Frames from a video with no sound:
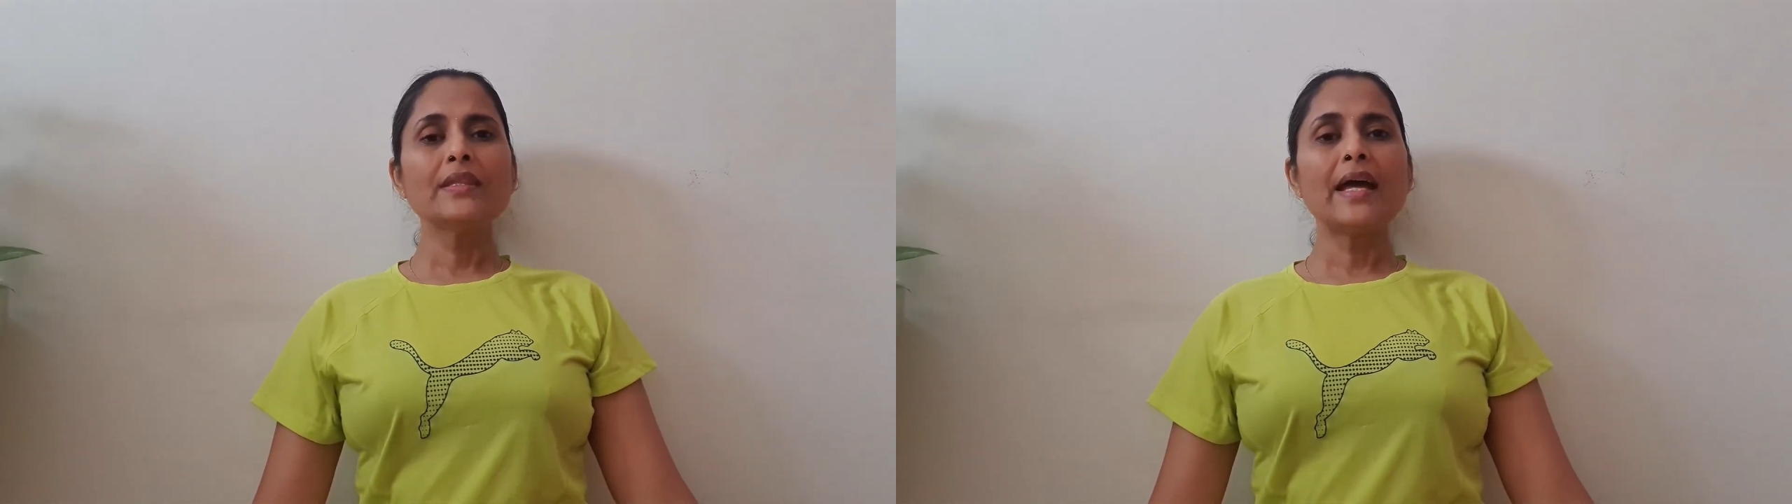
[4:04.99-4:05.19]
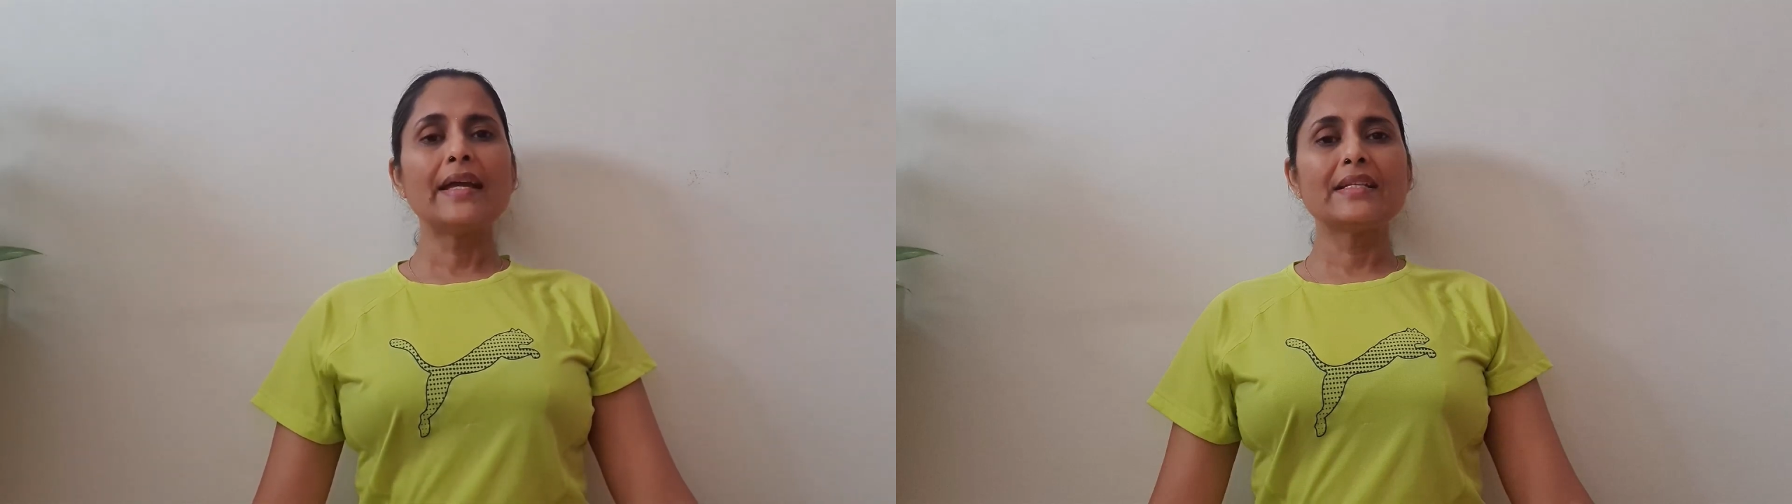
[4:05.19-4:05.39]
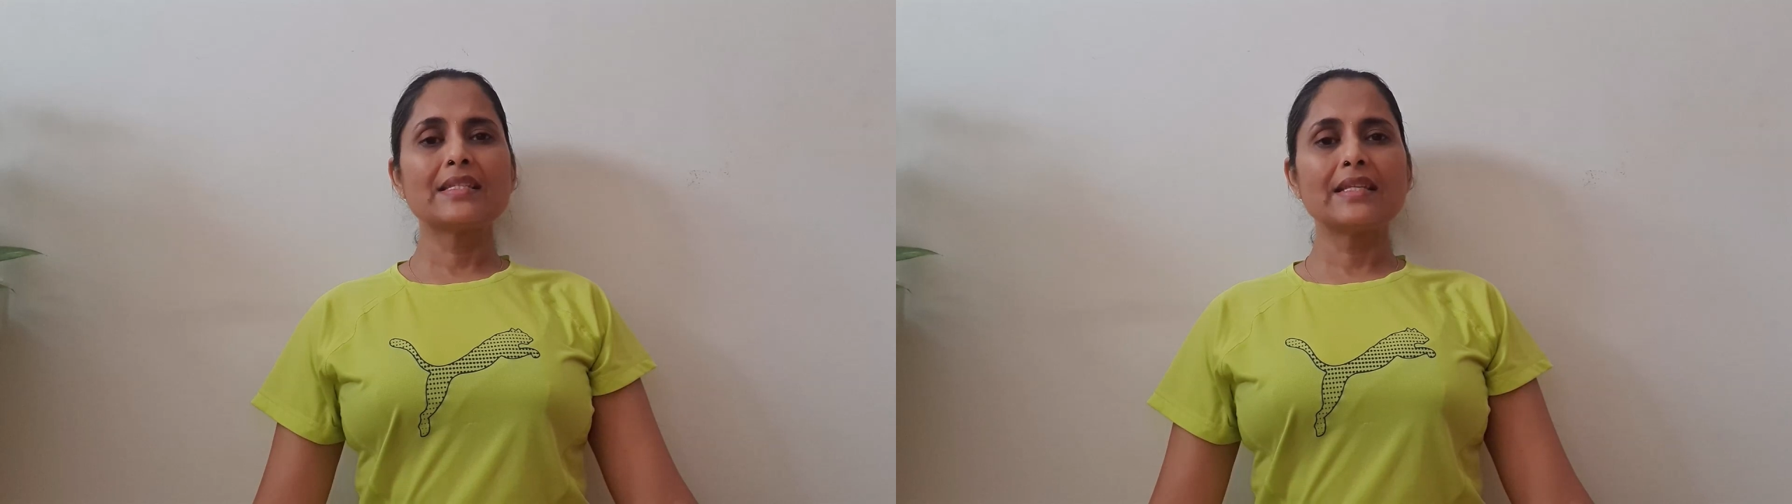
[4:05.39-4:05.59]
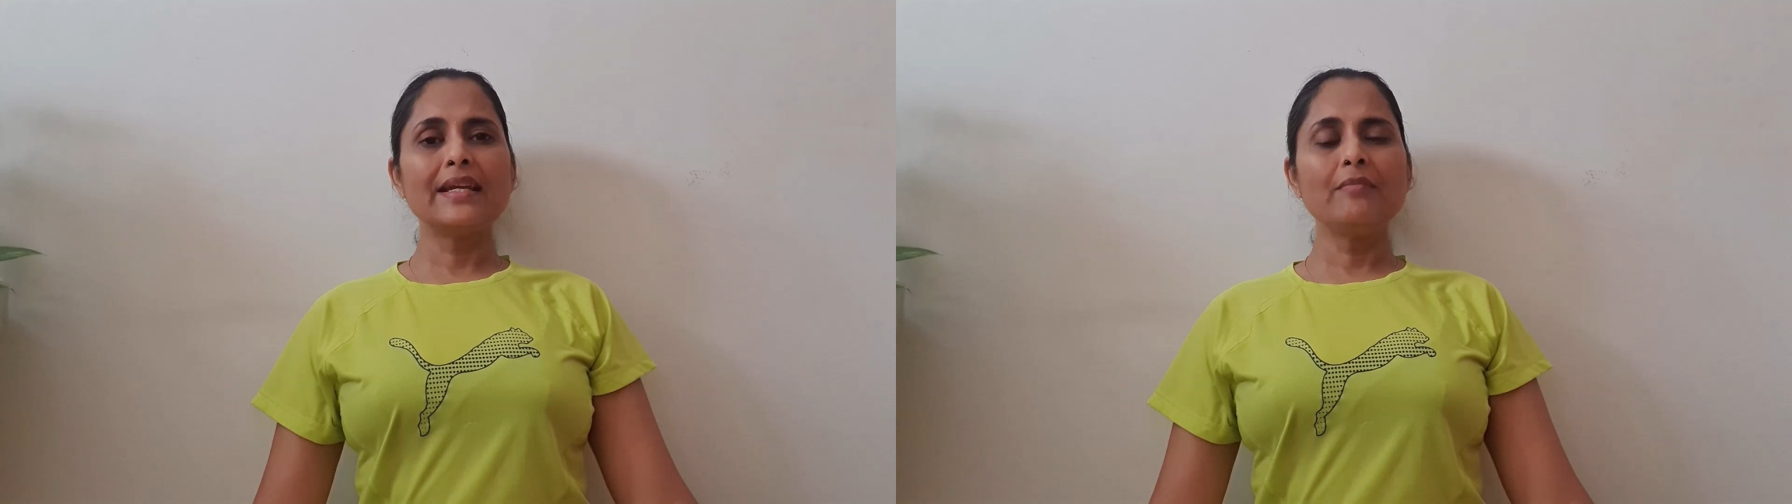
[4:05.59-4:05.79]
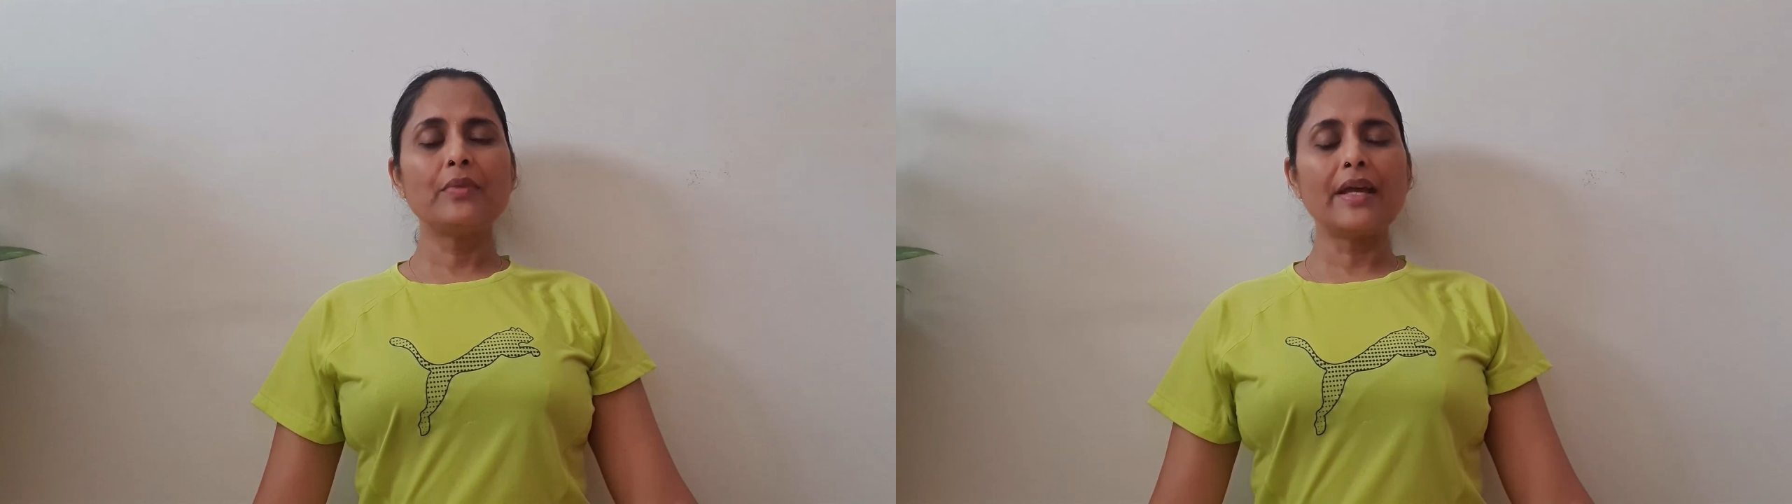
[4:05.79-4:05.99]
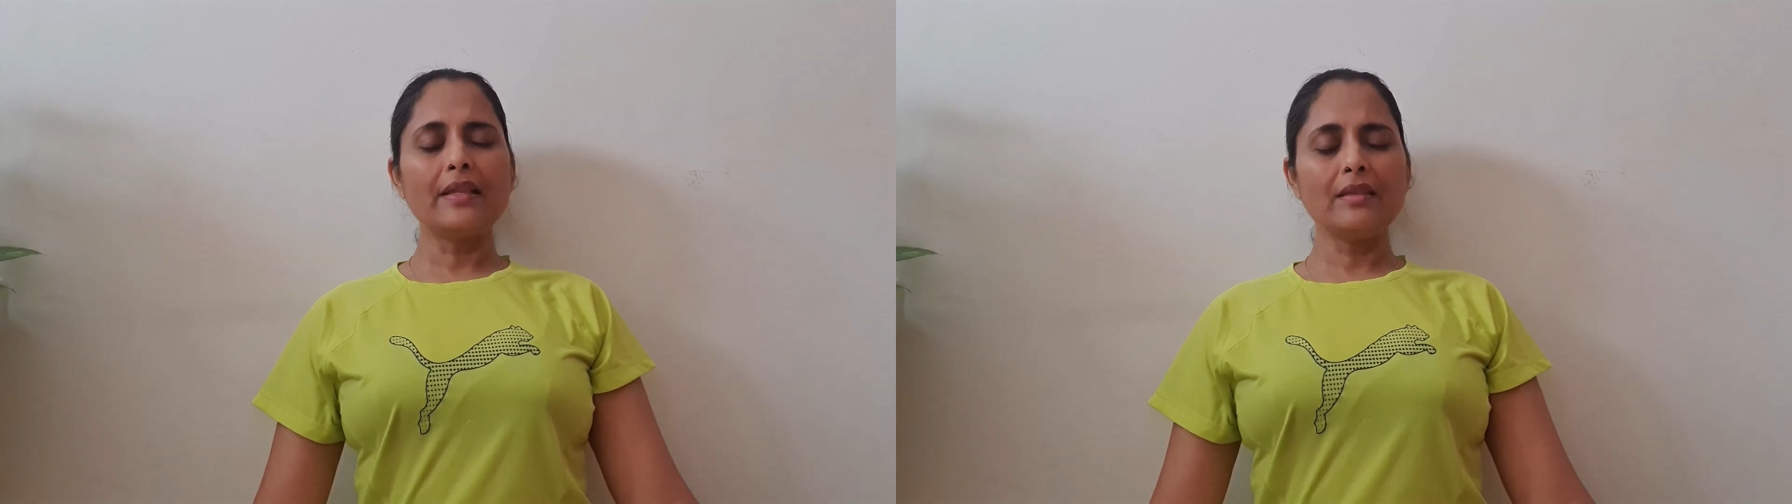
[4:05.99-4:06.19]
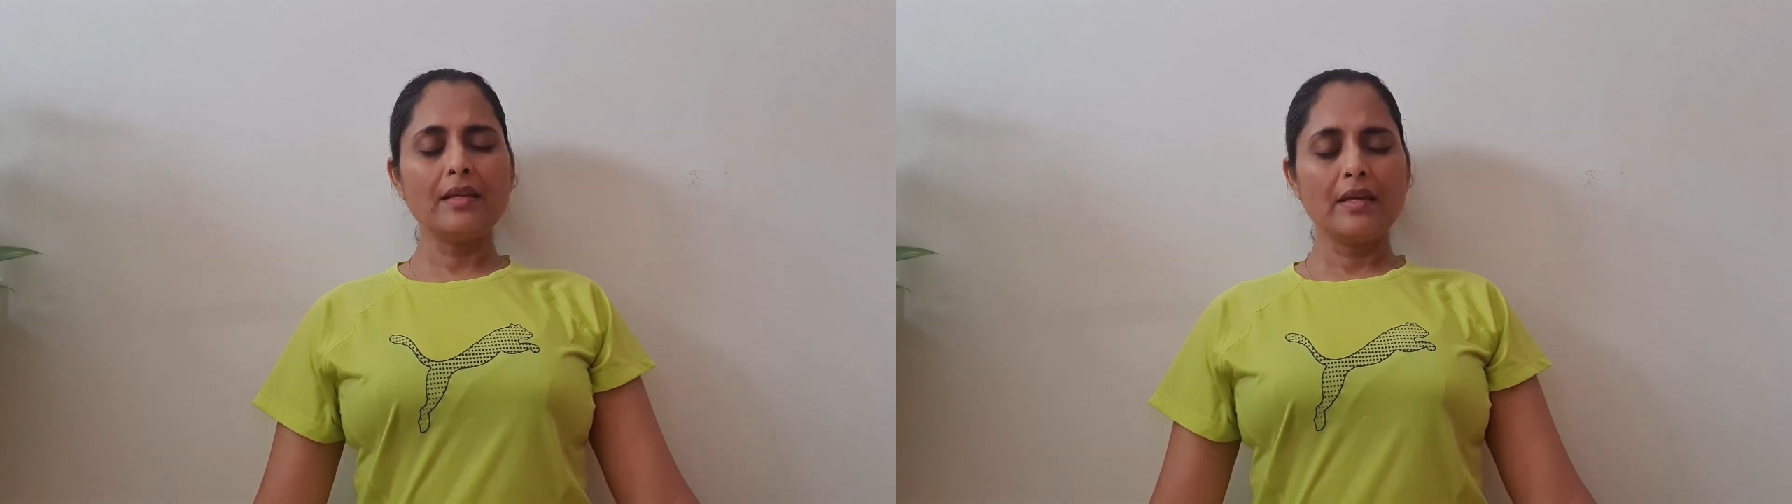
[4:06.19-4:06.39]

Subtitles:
the exhale breath,